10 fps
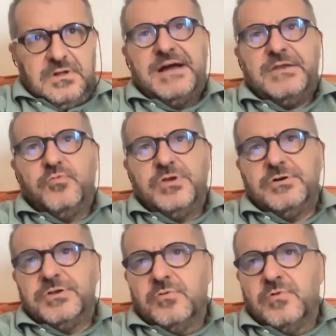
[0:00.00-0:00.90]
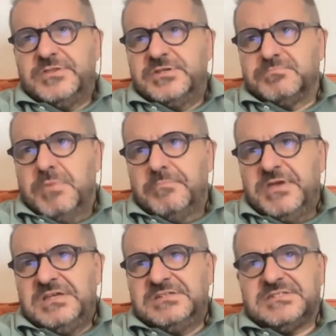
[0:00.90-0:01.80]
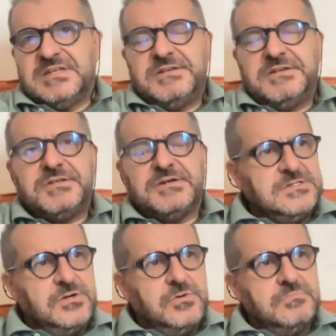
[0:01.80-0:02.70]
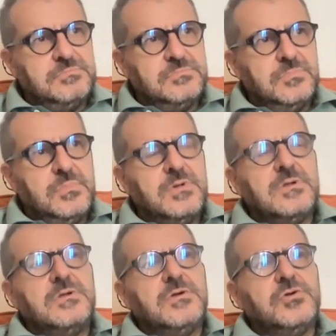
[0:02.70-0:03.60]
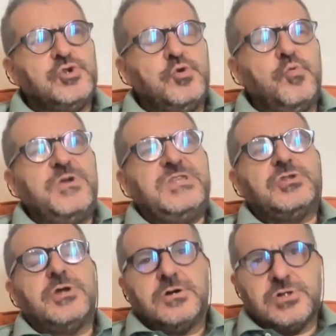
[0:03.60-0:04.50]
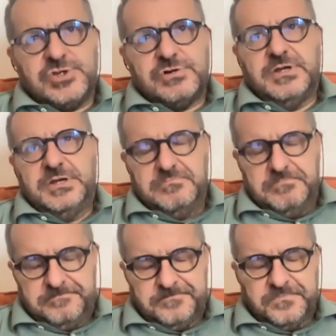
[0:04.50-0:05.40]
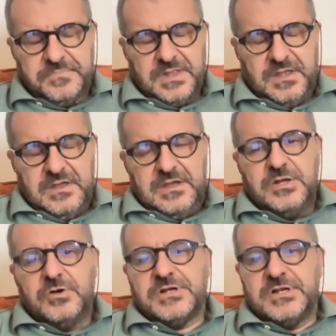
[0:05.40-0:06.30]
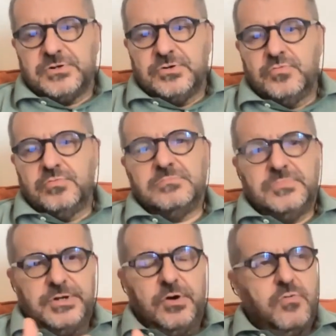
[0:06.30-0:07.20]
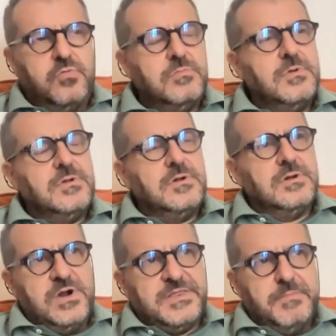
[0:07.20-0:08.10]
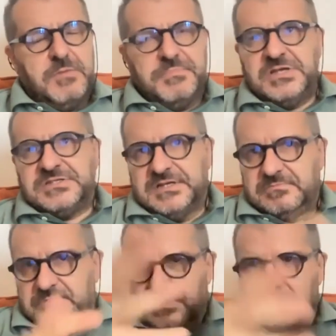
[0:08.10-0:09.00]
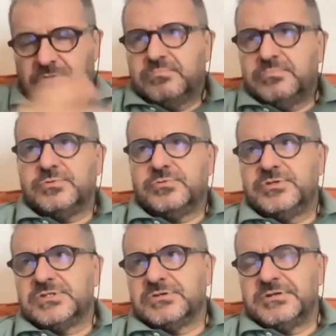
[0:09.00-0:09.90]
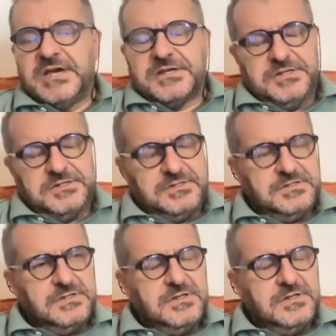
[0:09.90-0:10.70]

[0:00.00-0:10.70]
but we don't know where this bomb is. And so should we torture him in order to know where the bomb is and so to disconnect it?